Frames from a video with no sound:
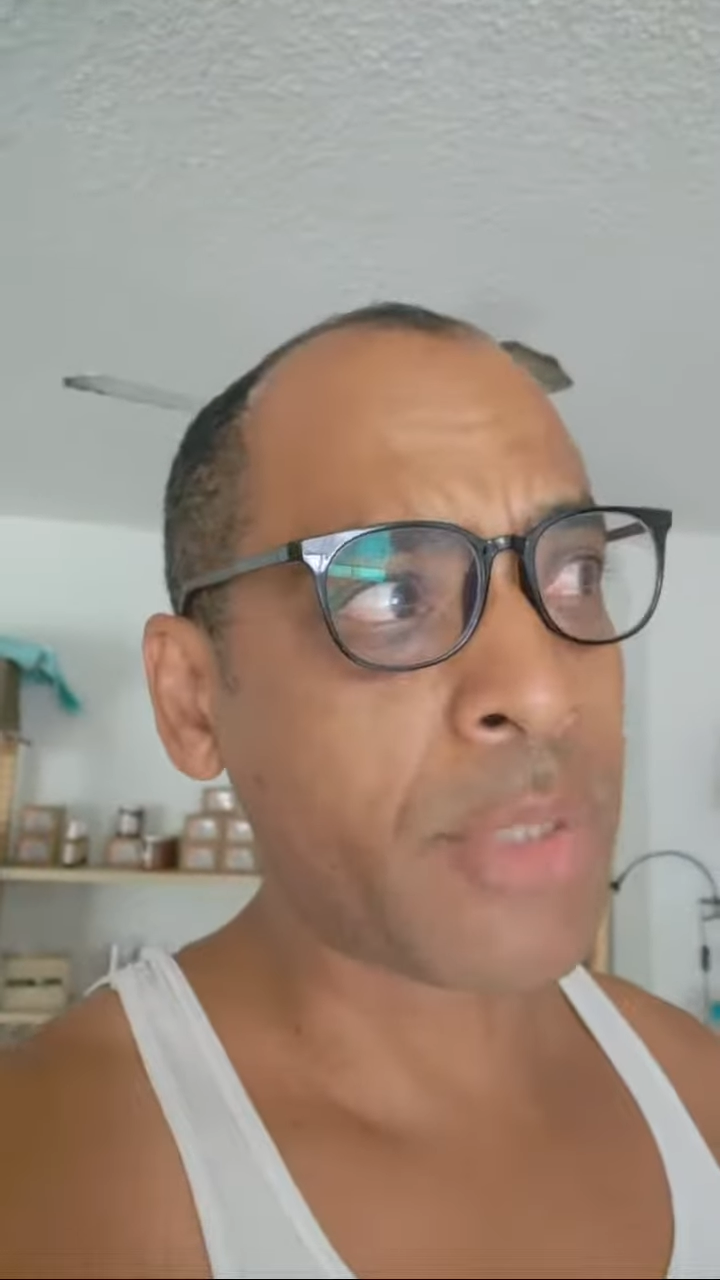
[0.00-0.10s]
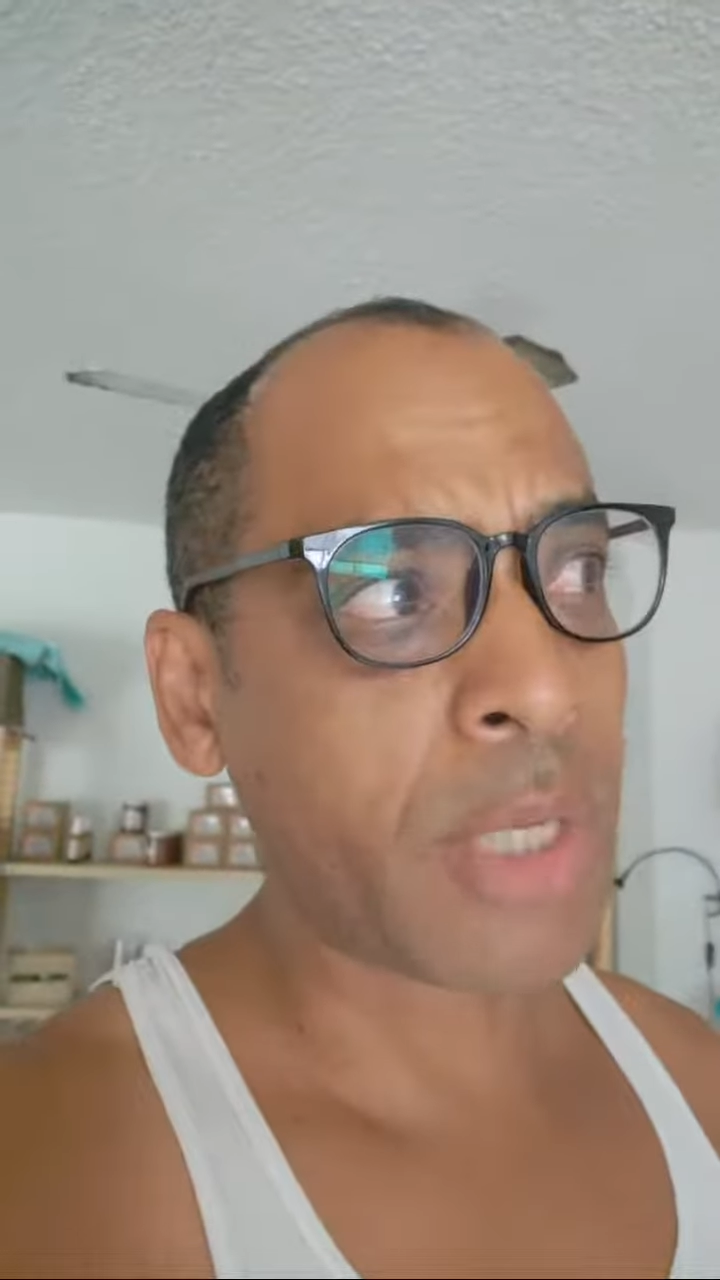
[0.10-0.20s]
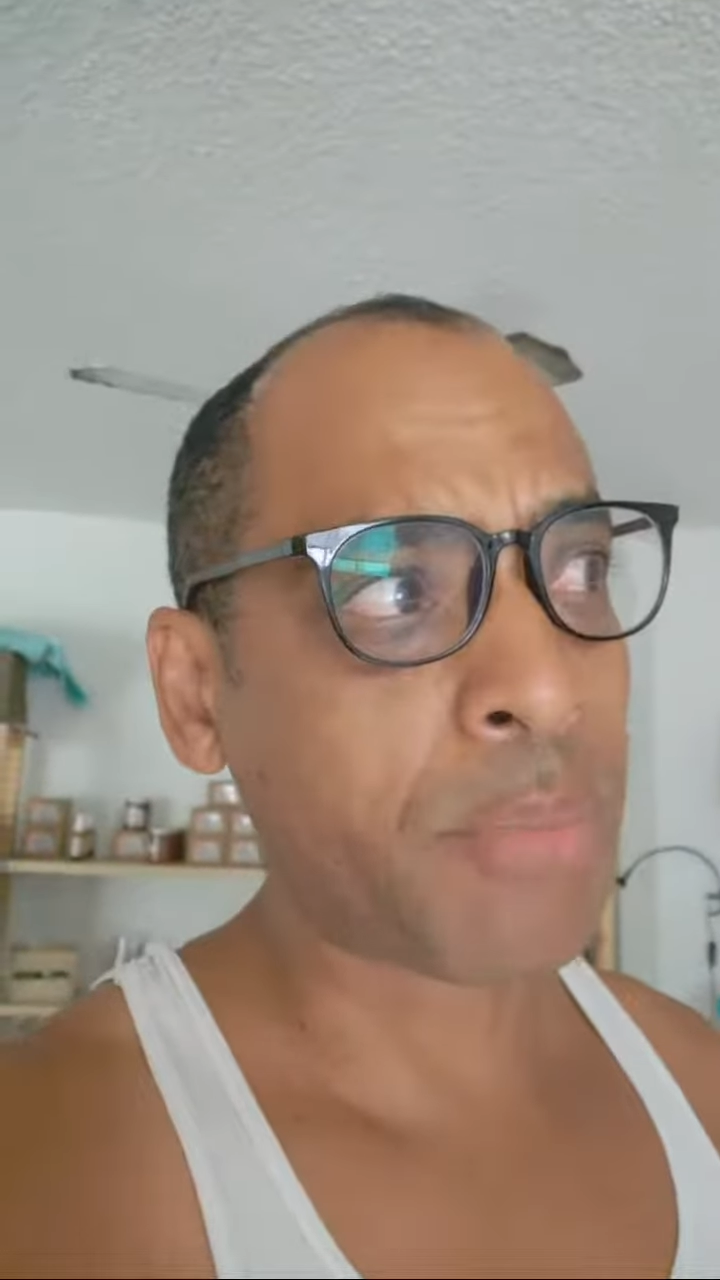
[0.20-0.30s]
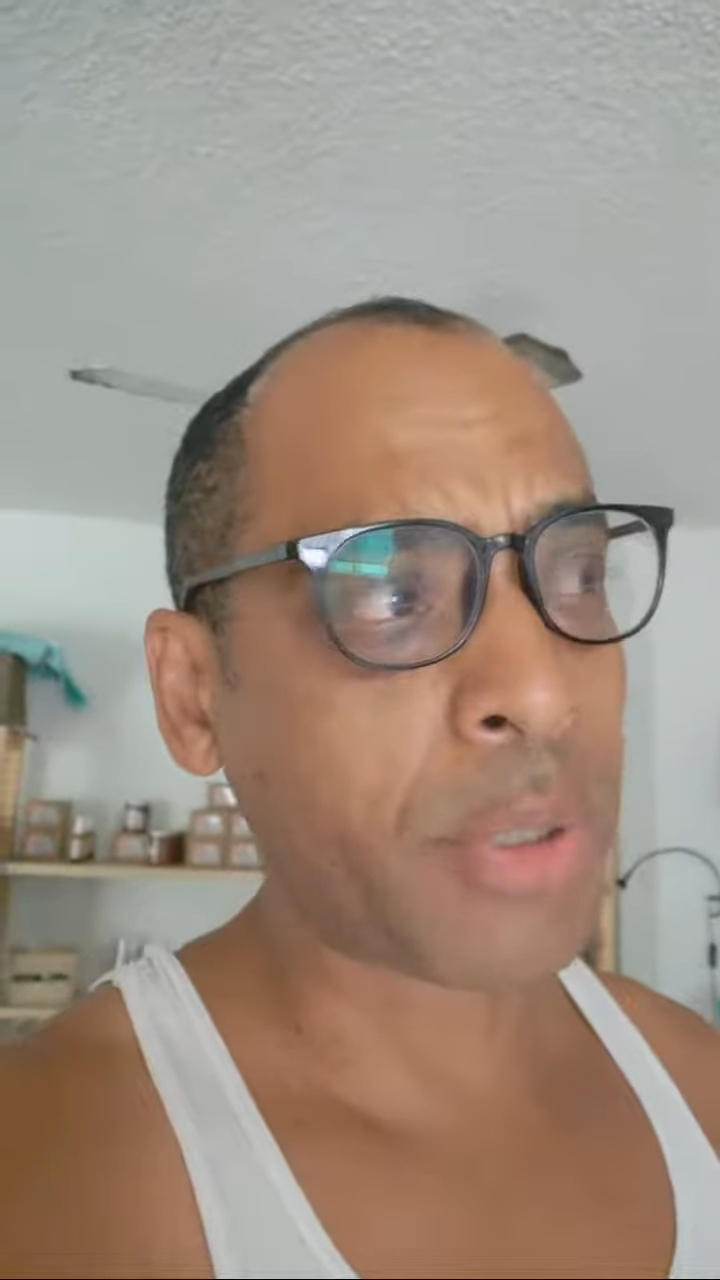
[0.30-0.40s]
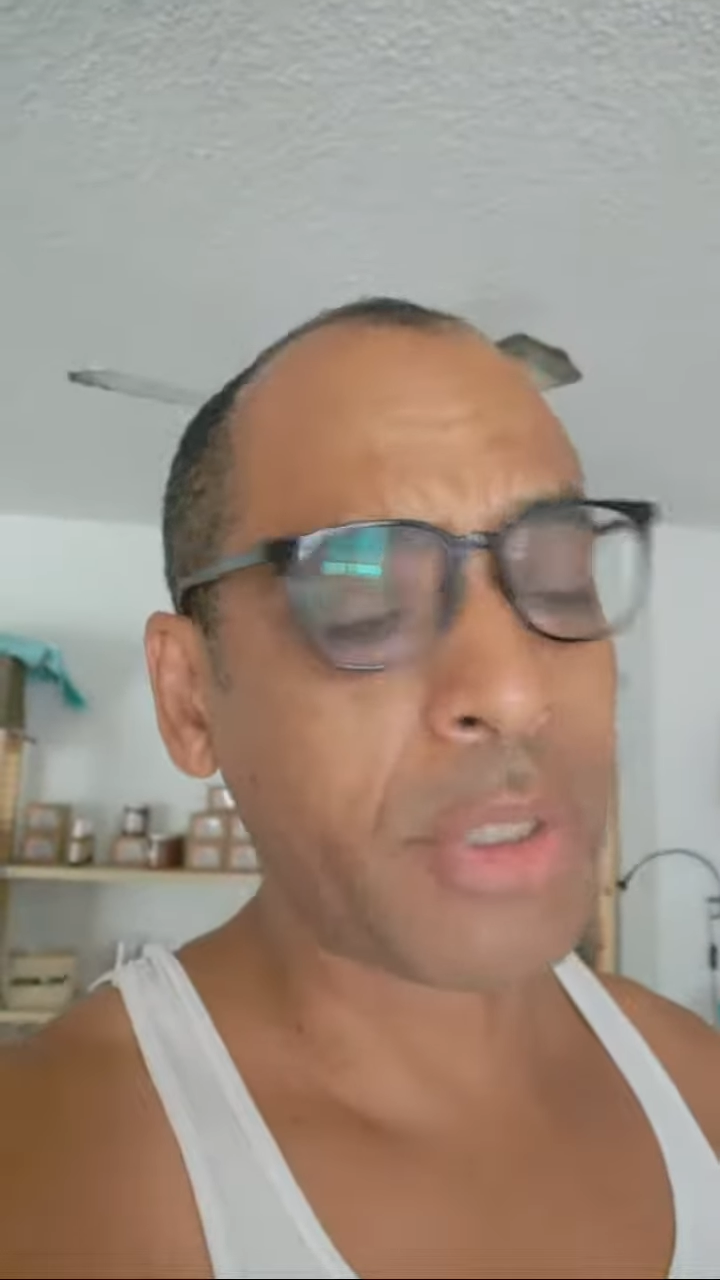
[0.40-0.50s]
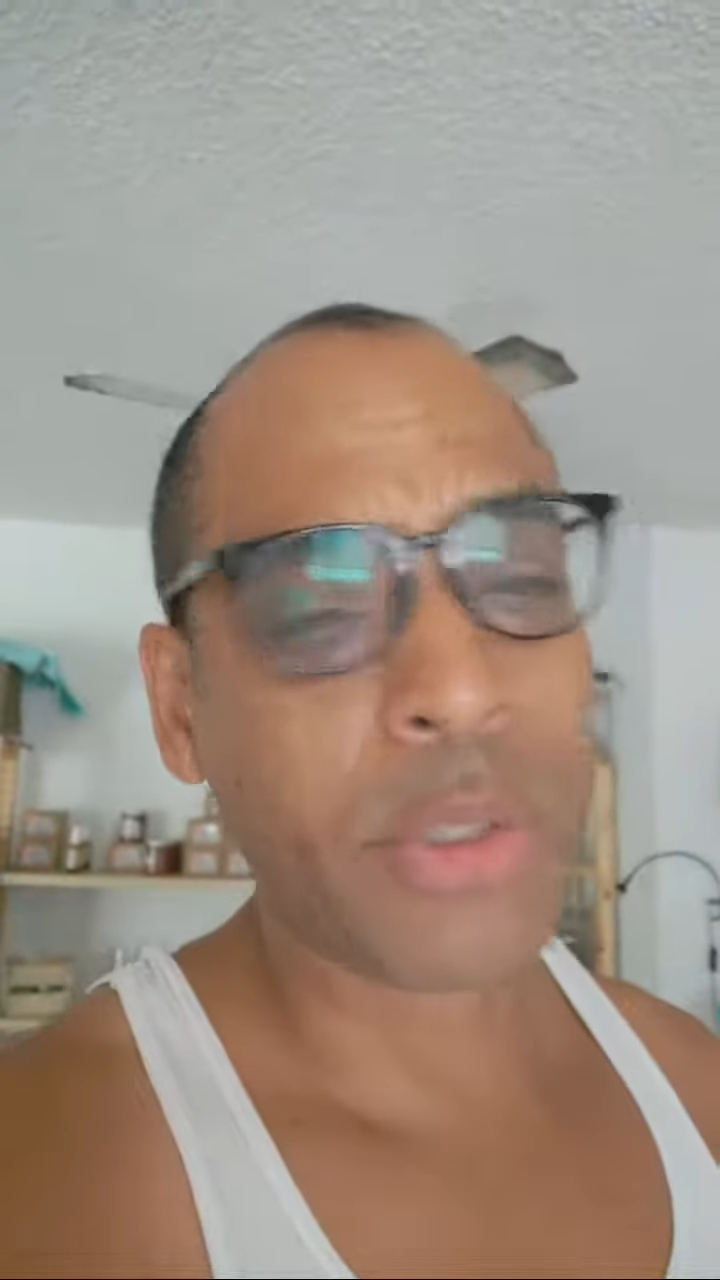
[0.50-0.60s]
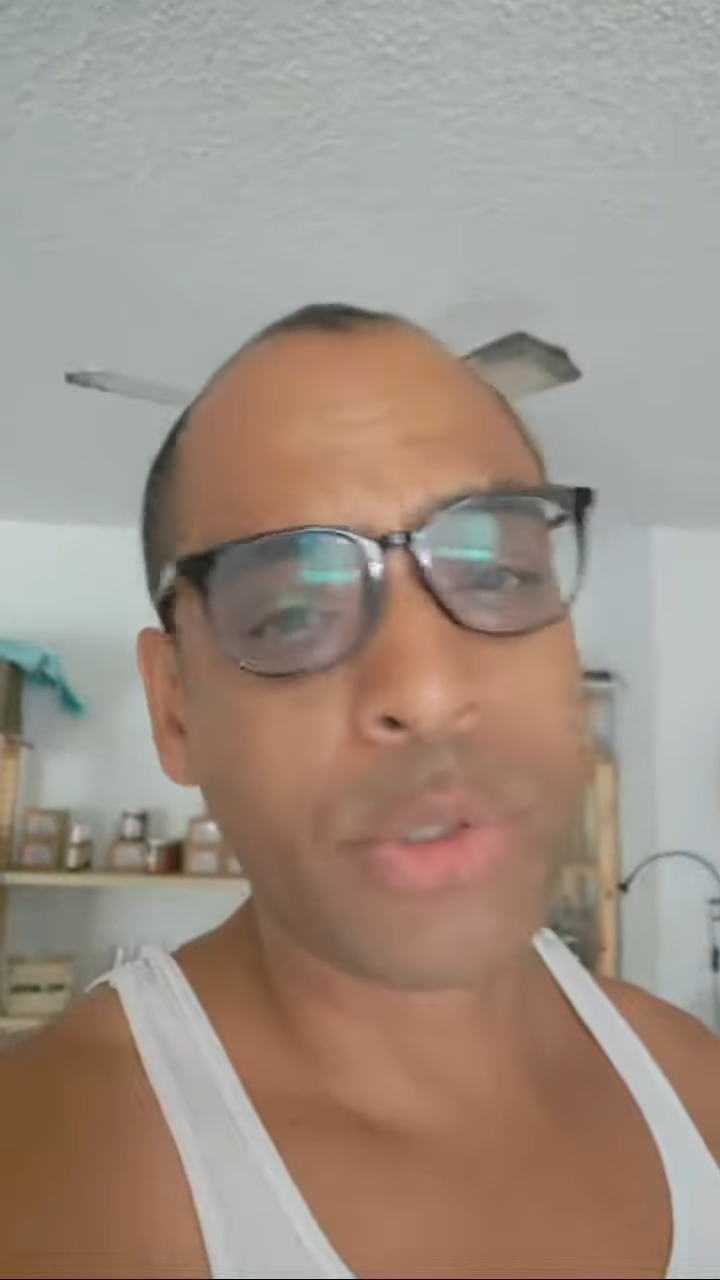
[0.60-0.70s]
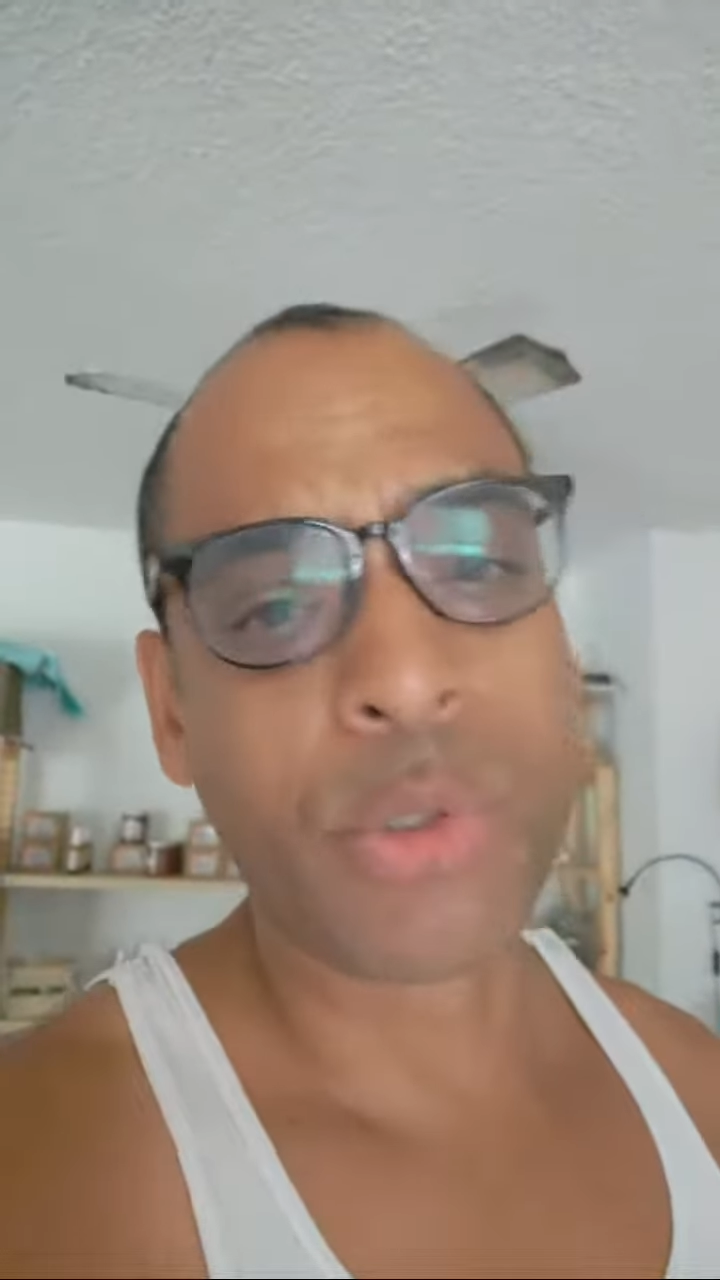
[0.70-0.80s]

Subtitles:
and political